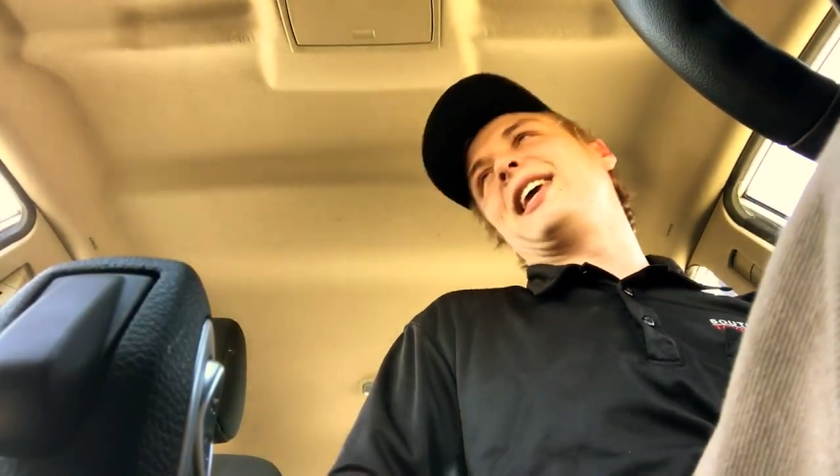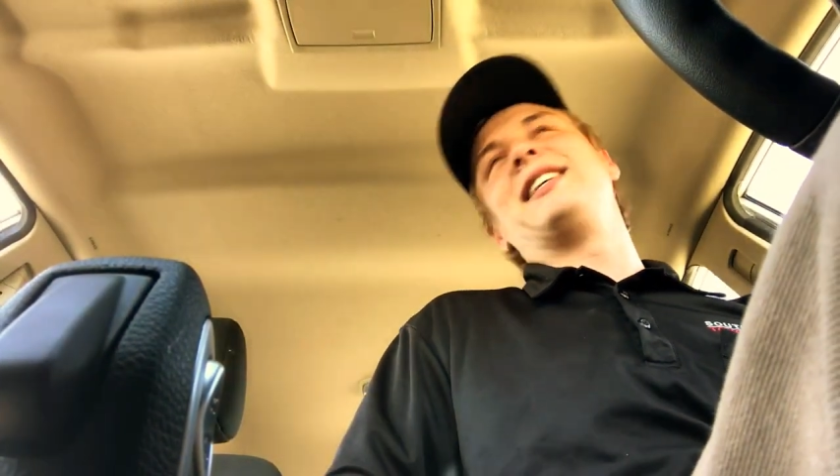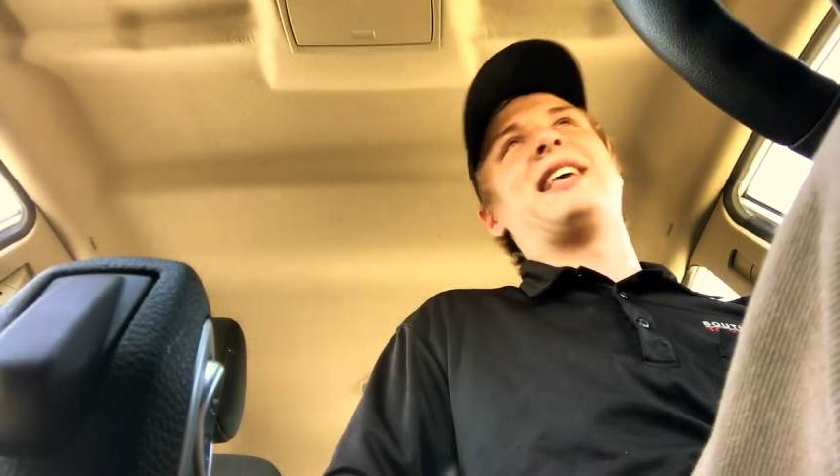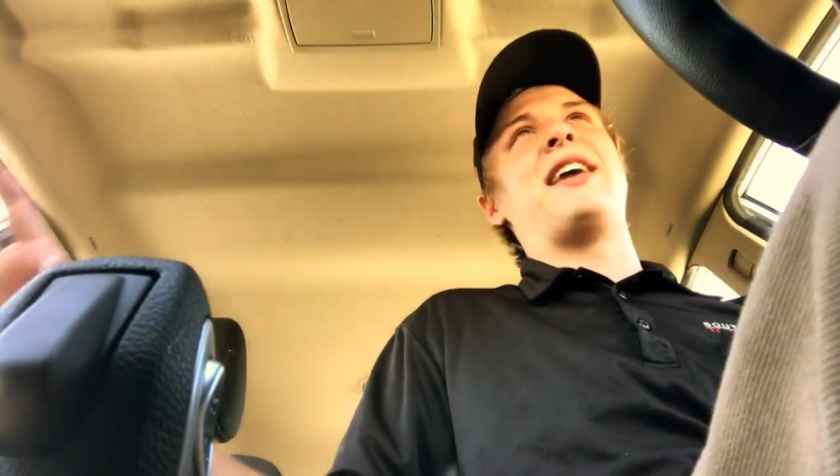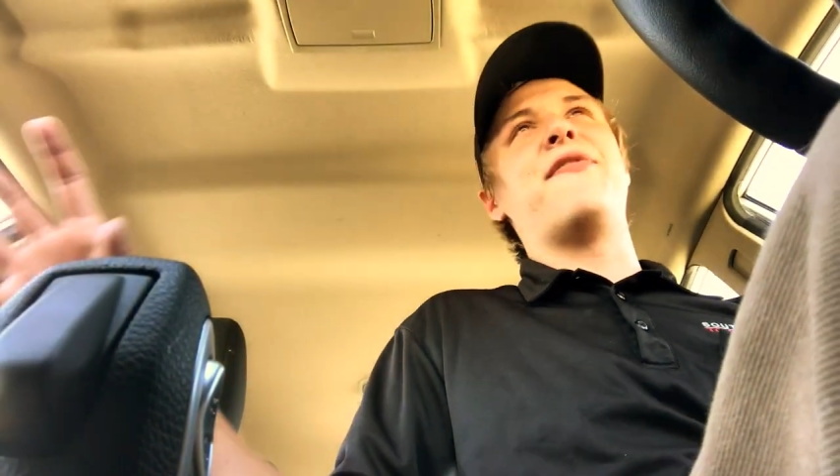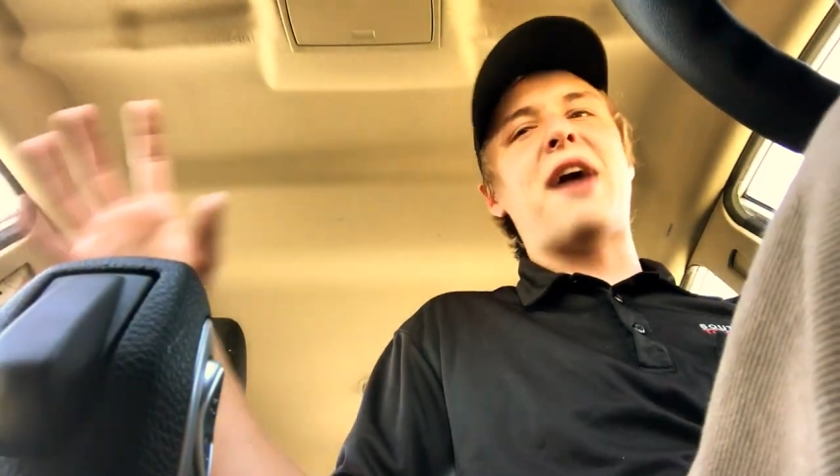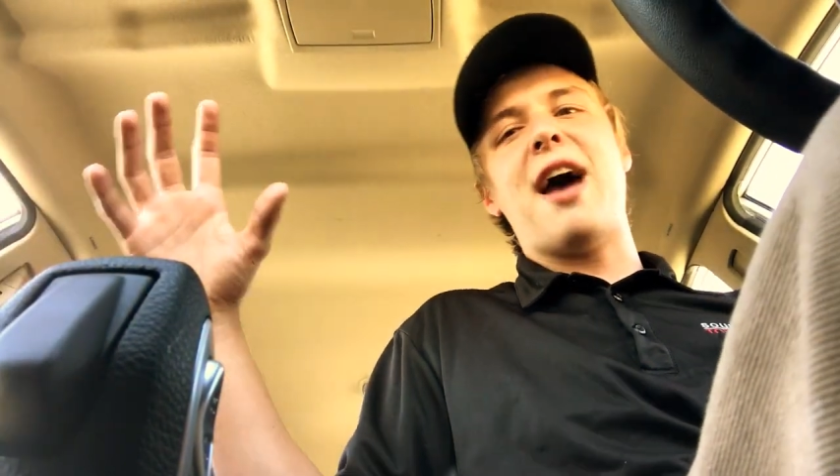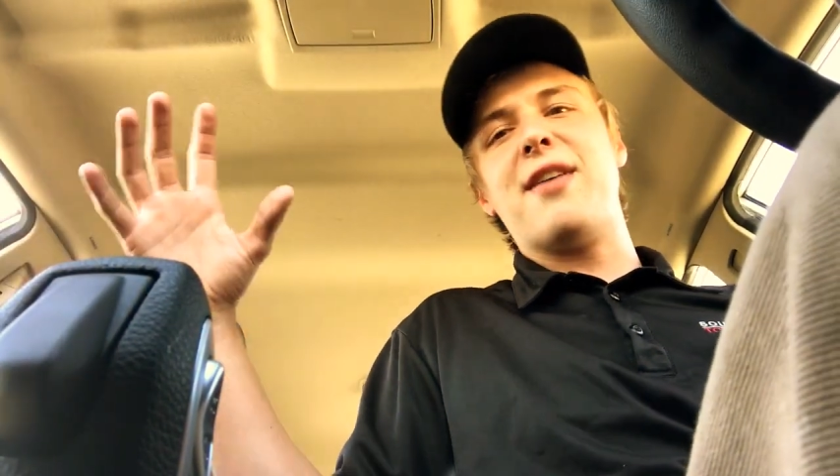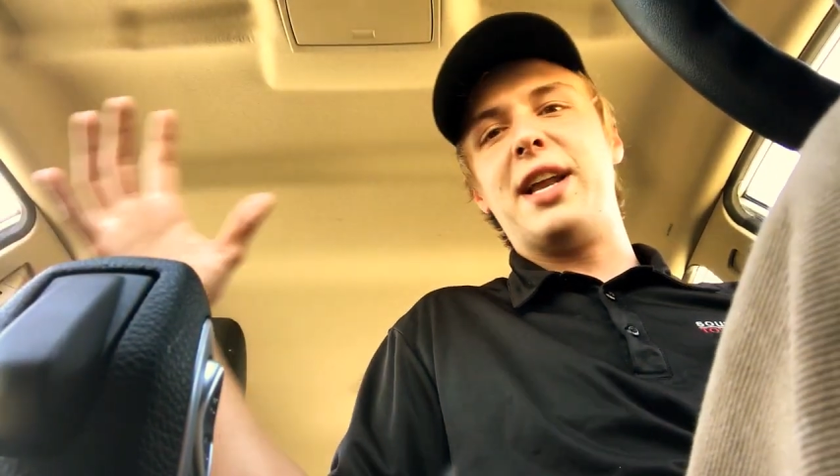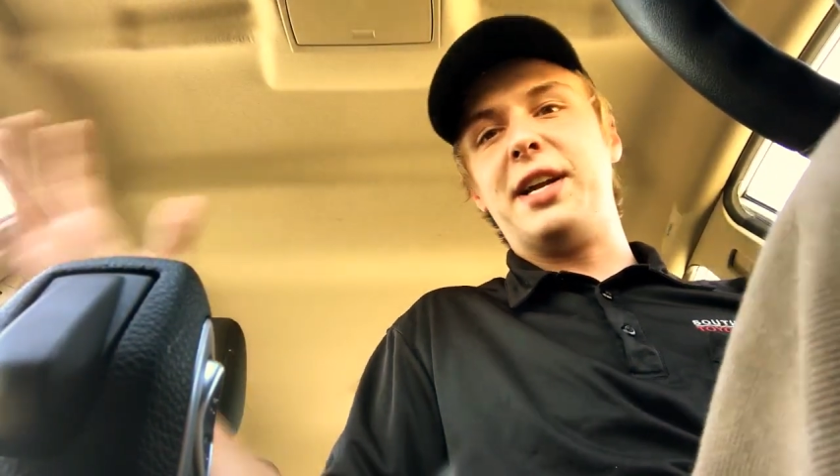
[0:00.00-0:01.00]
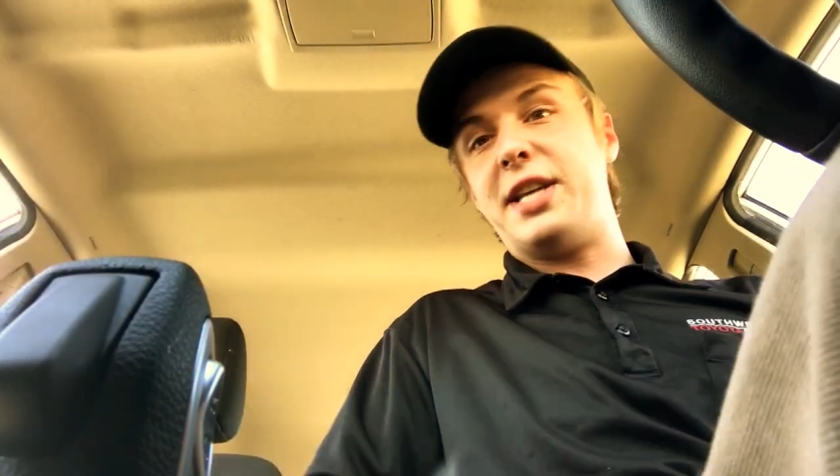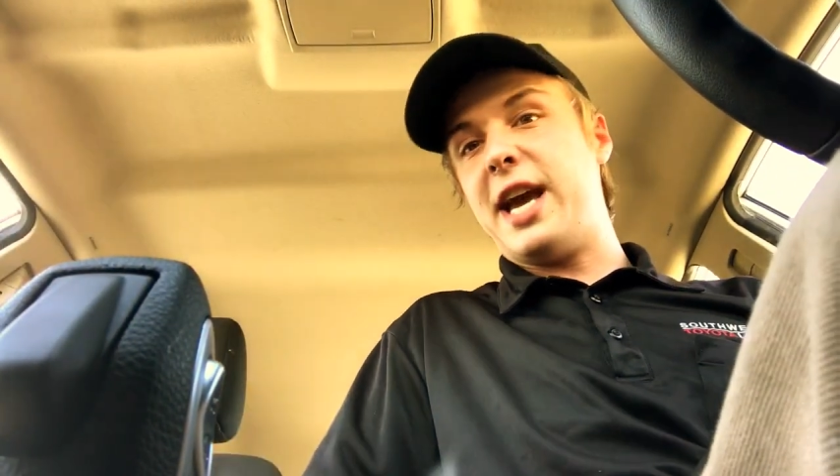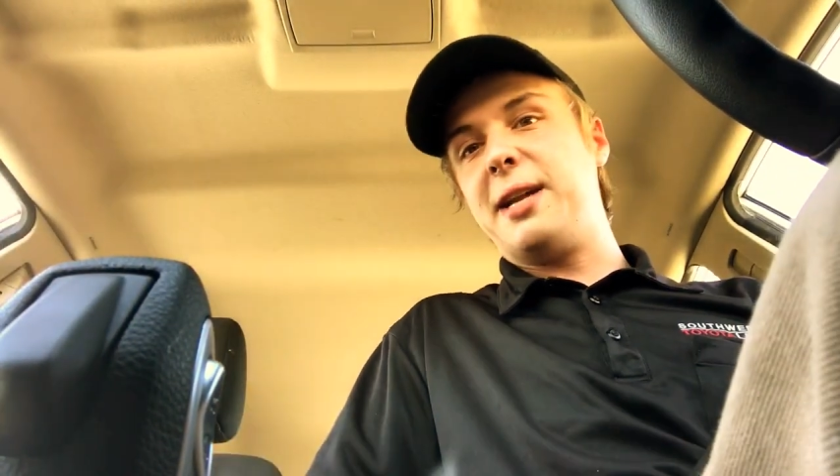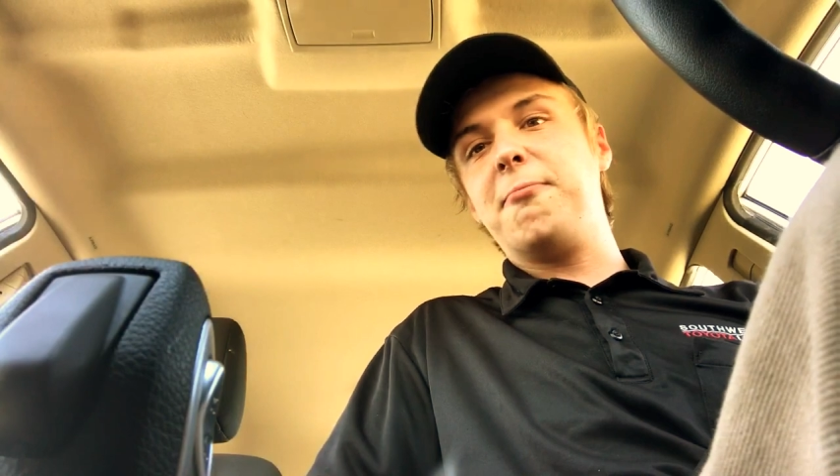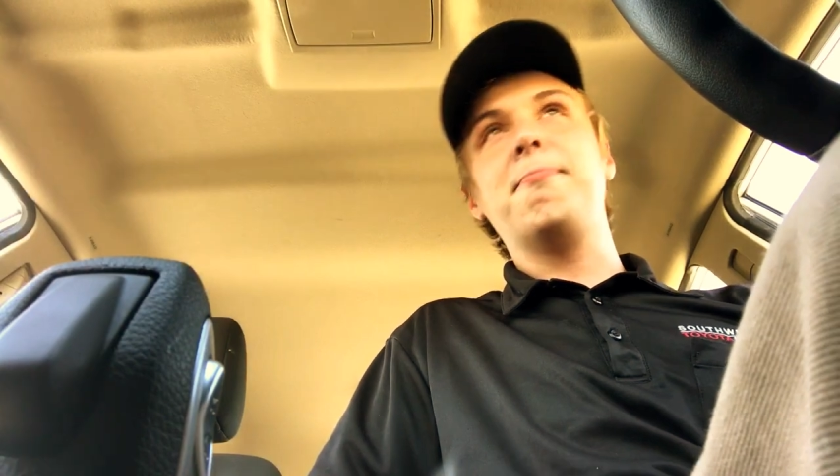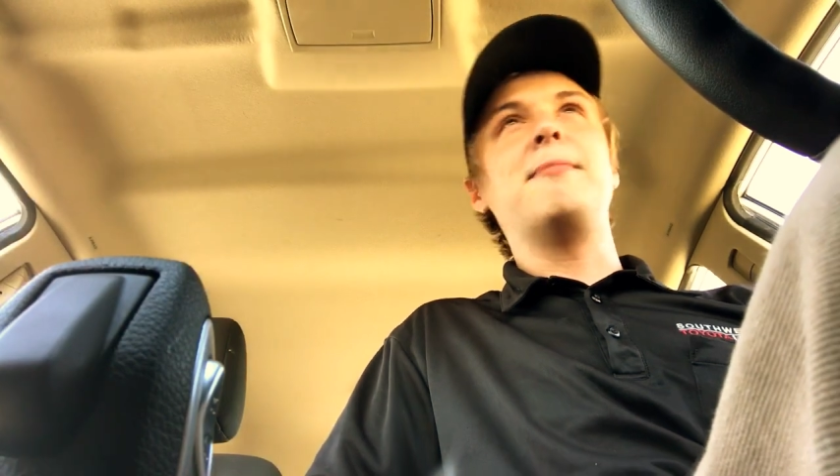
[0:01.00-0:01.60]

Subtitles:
is a 5 out of 10.